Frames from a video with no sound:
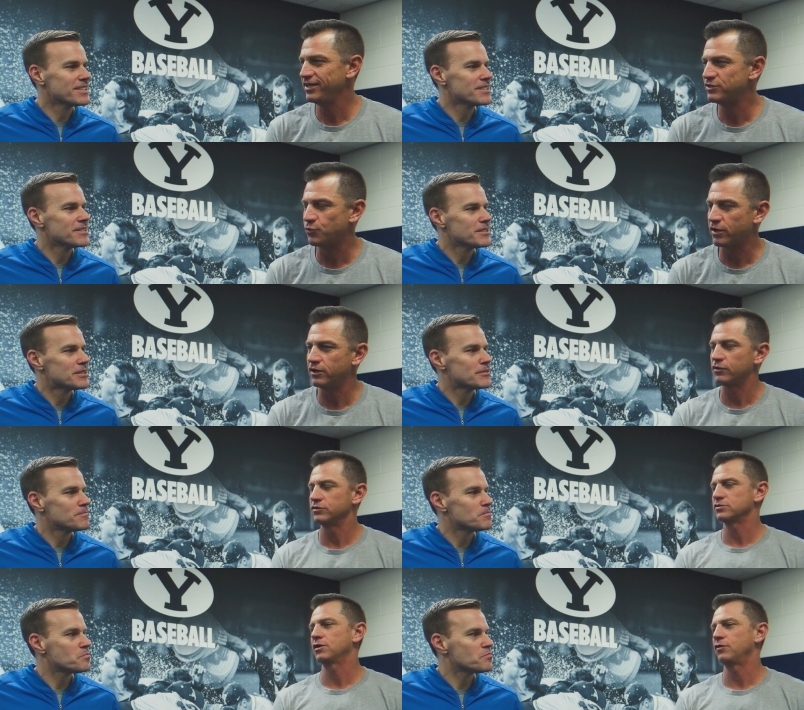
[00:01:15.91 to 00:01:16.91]
Speaker 1: teach one another. And
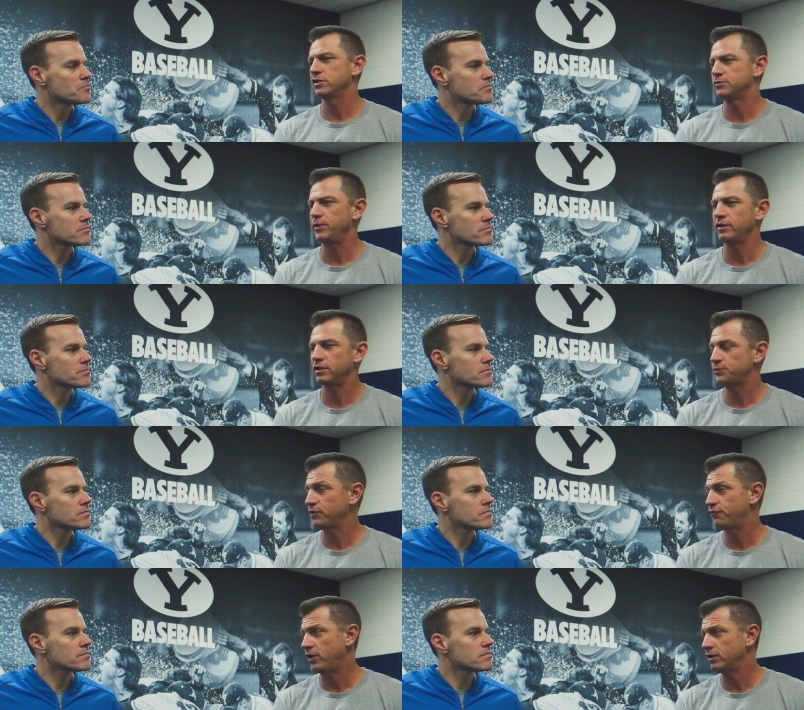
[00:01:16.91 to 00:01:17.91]
so it's been it's been
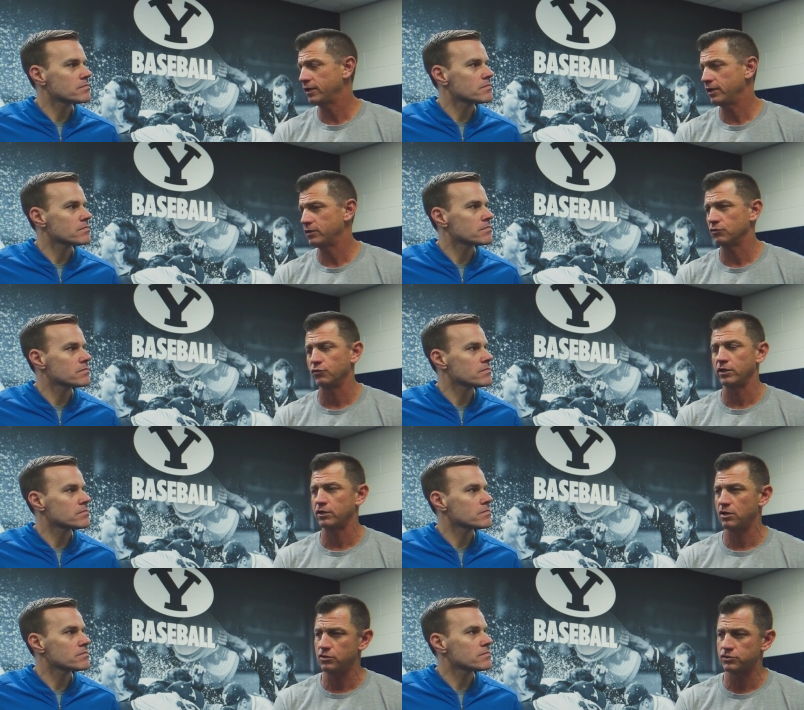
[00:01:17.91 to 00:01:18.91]
fun to get in there and really
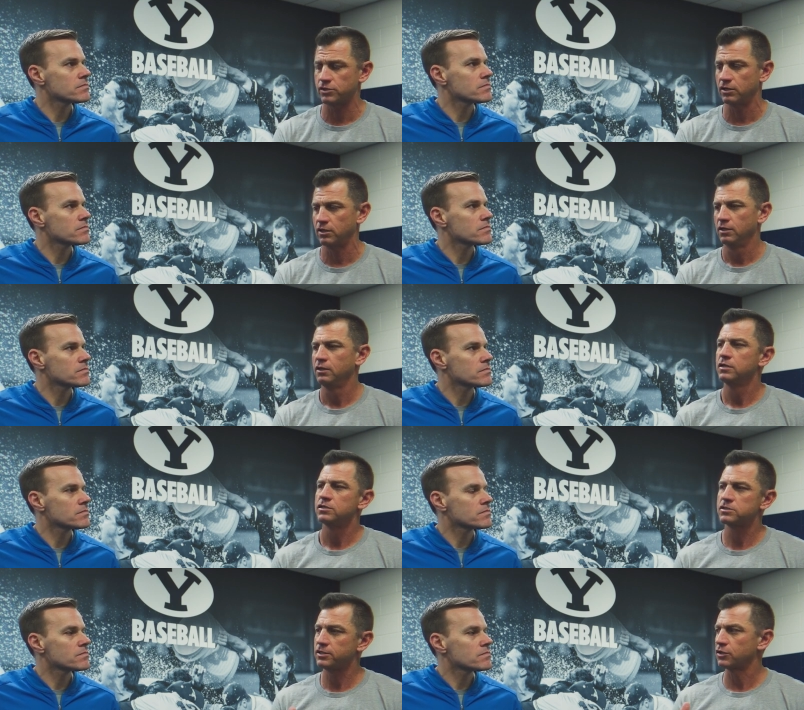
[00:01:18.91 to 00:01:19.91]
coach and
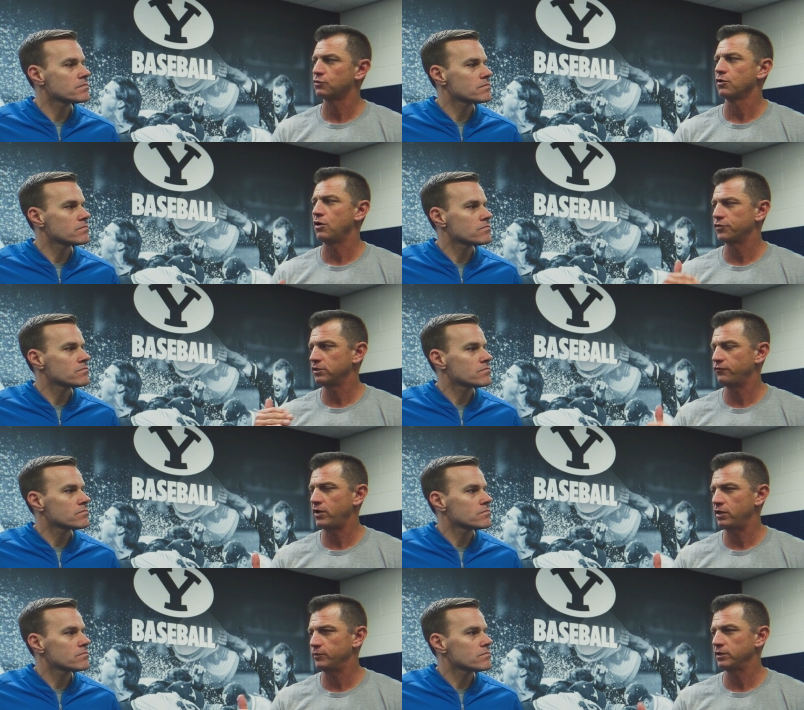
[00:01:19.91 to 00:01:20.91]
see the growth and
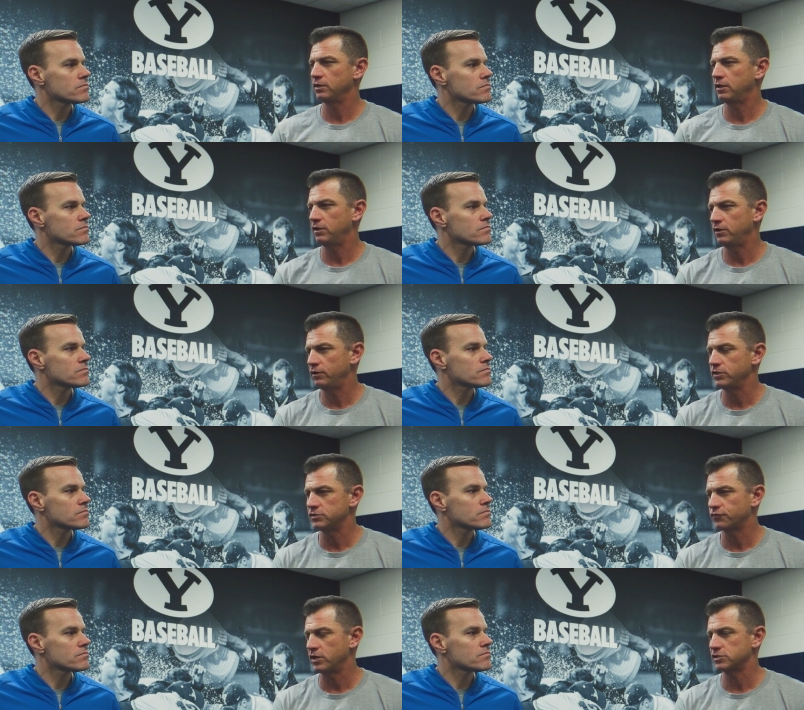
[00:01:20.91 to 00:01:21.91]
development uh, of these
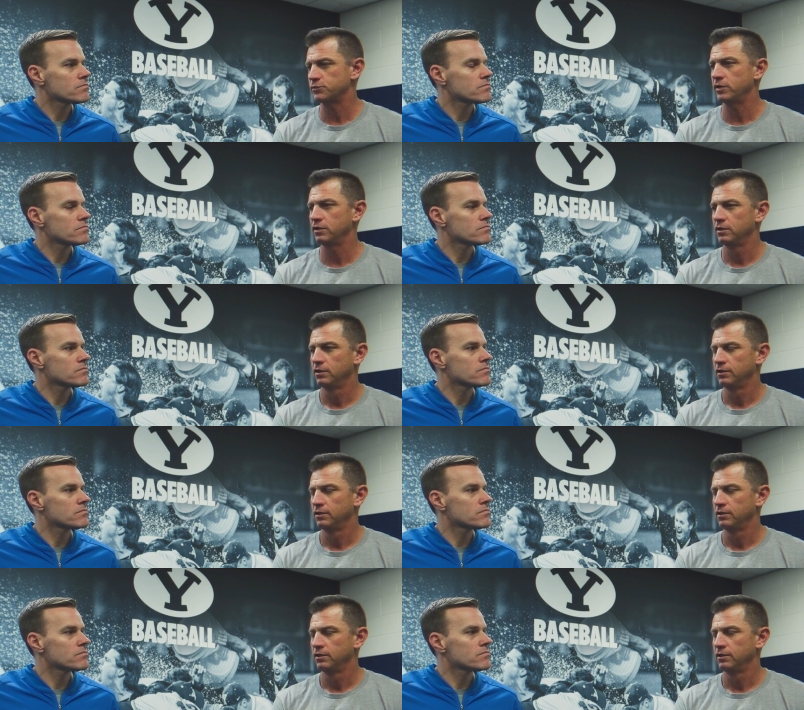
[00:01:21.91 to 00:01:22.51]
freshmen.